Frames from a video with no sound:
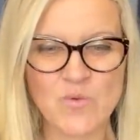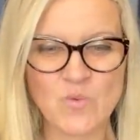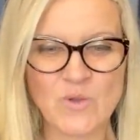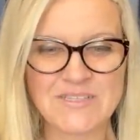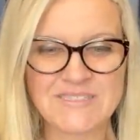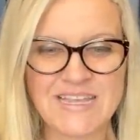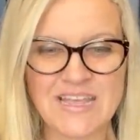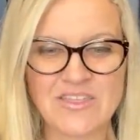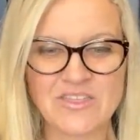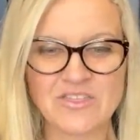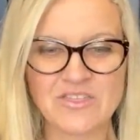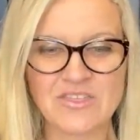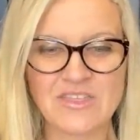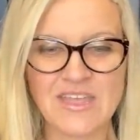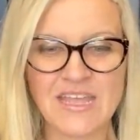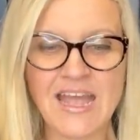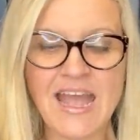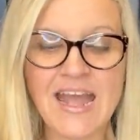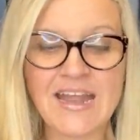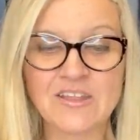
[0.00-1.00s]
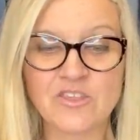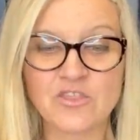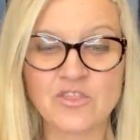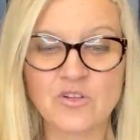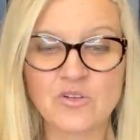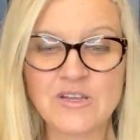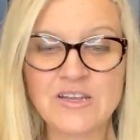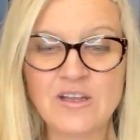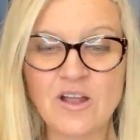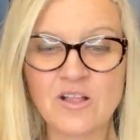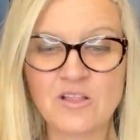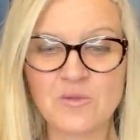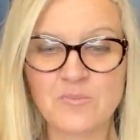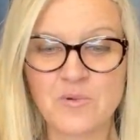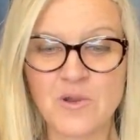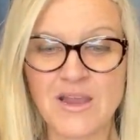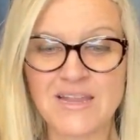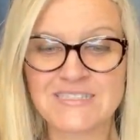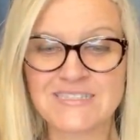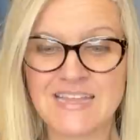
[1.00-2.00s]
was a, it had a thirty dollar
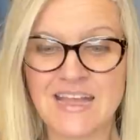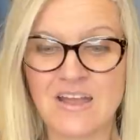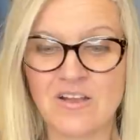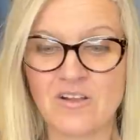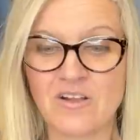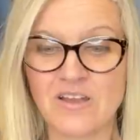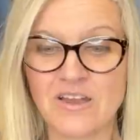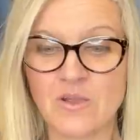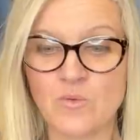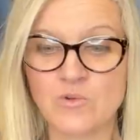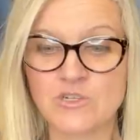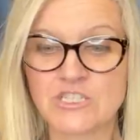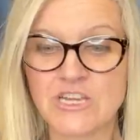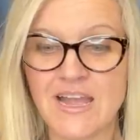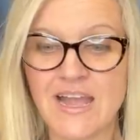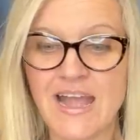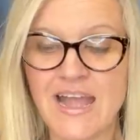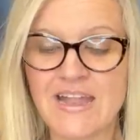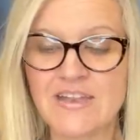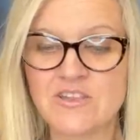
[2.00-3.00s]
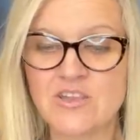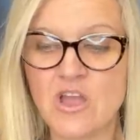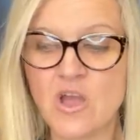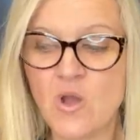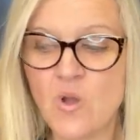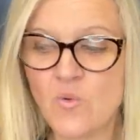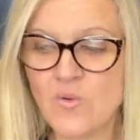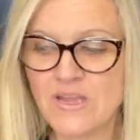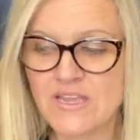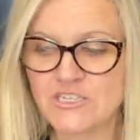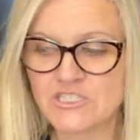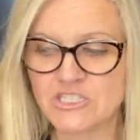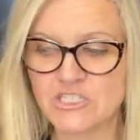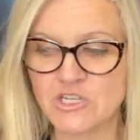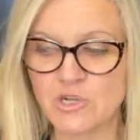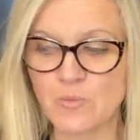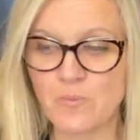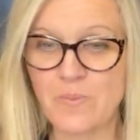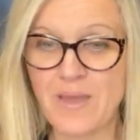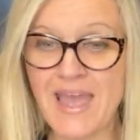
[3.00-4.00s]
price tag on it, which I had no
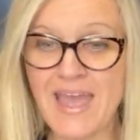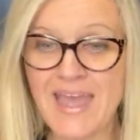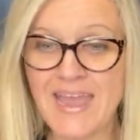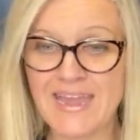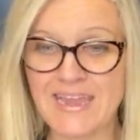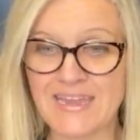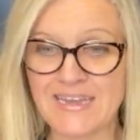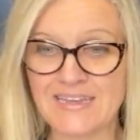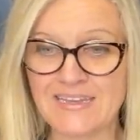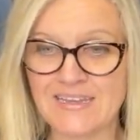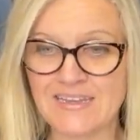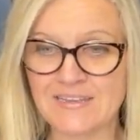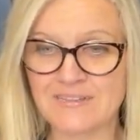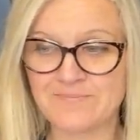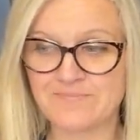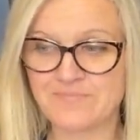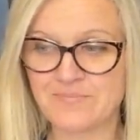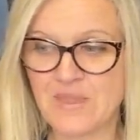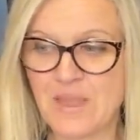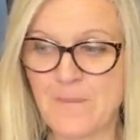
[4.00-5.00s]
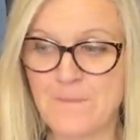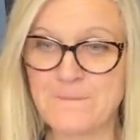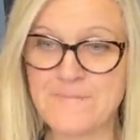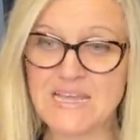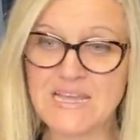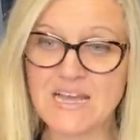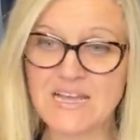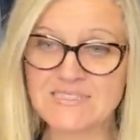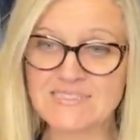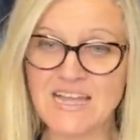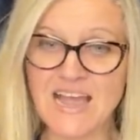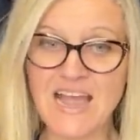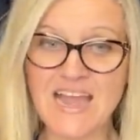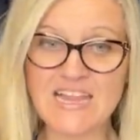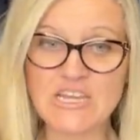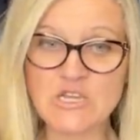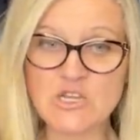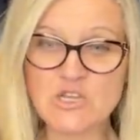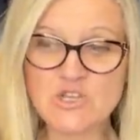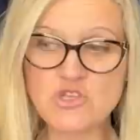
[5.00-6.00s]
issue paying because
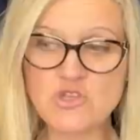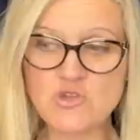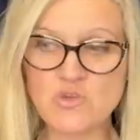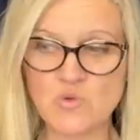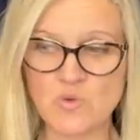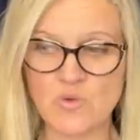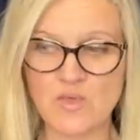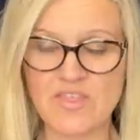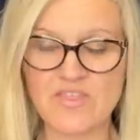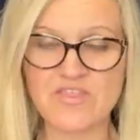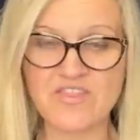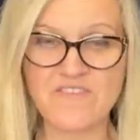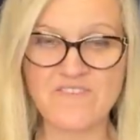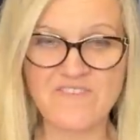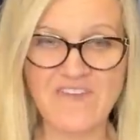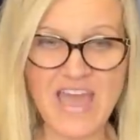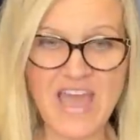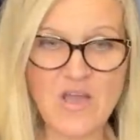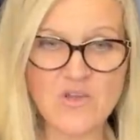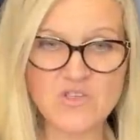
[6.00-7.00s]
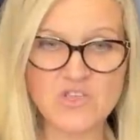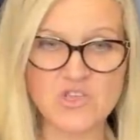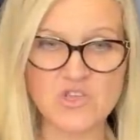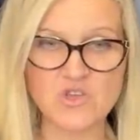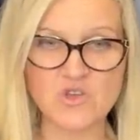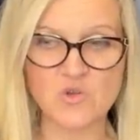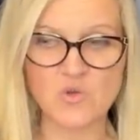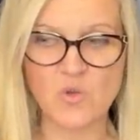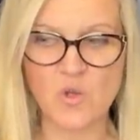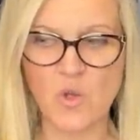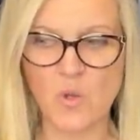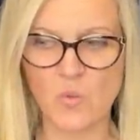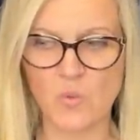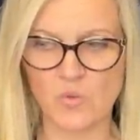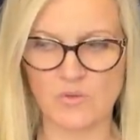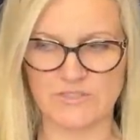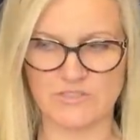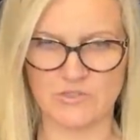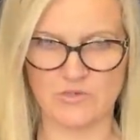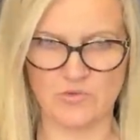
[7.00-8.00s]
I knew the value
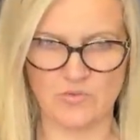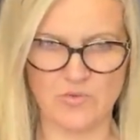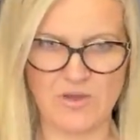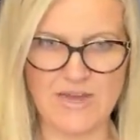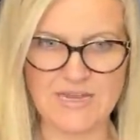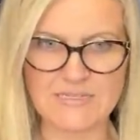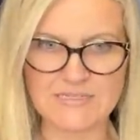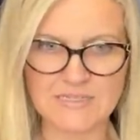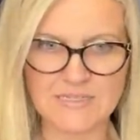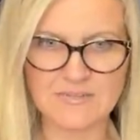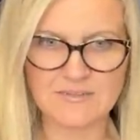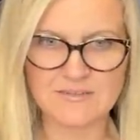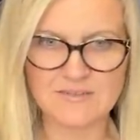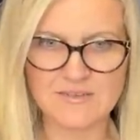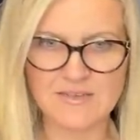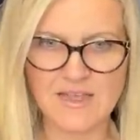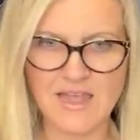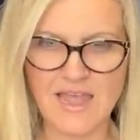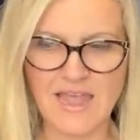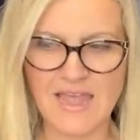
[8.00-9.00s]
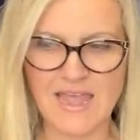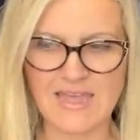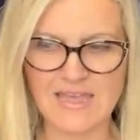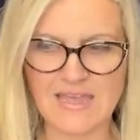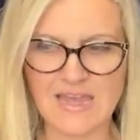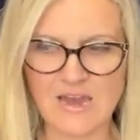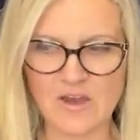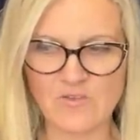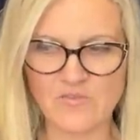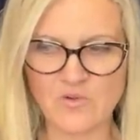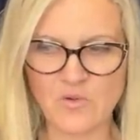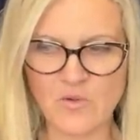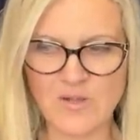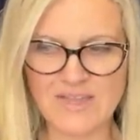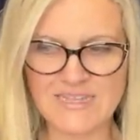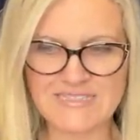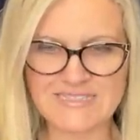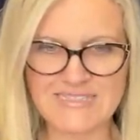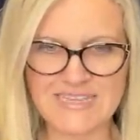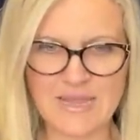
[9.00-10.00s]
was great. A careful
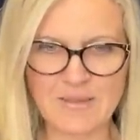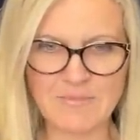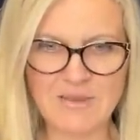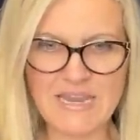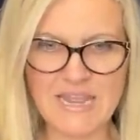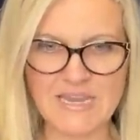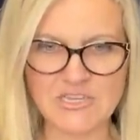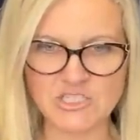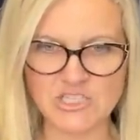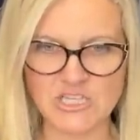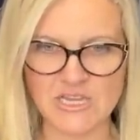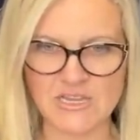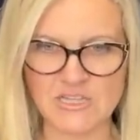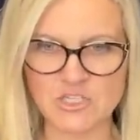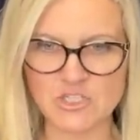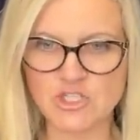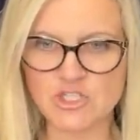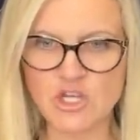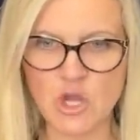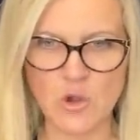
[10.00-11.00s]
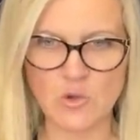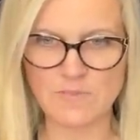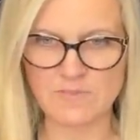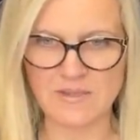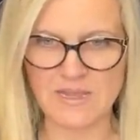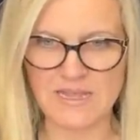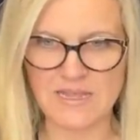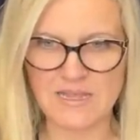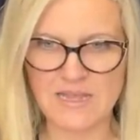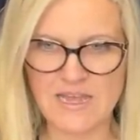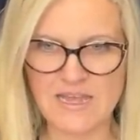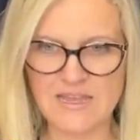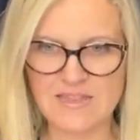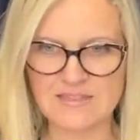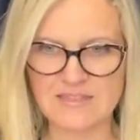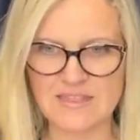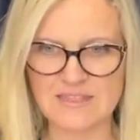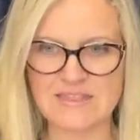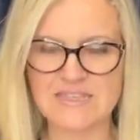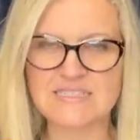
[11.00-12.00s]
examination showed me
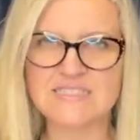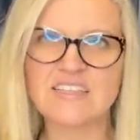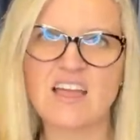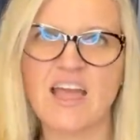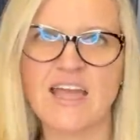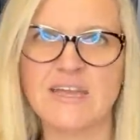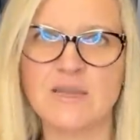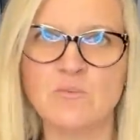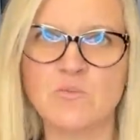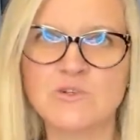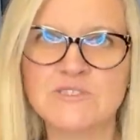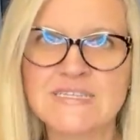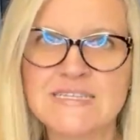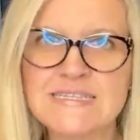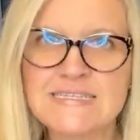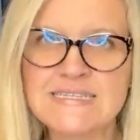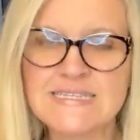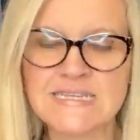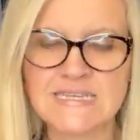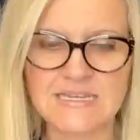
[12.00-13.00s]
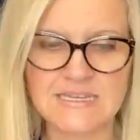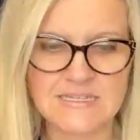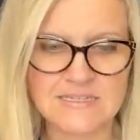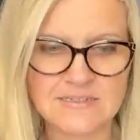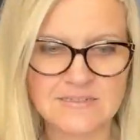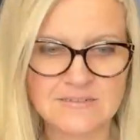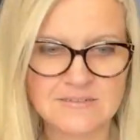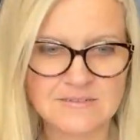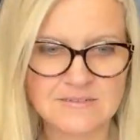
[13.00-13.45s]
that this item was indeed